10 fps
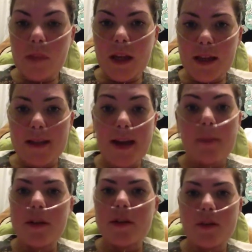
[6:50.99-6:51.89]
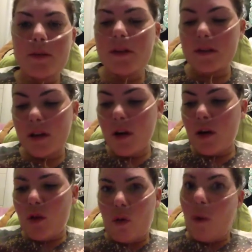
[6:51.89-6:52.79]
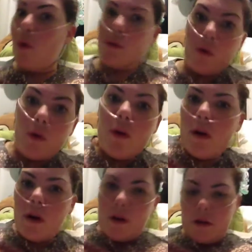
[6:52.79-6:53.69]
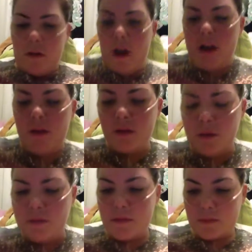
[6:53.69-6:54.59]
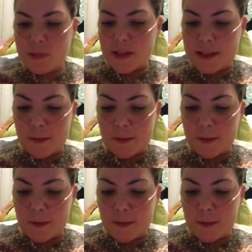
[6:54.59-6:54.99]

in damage. It wasn't awful, but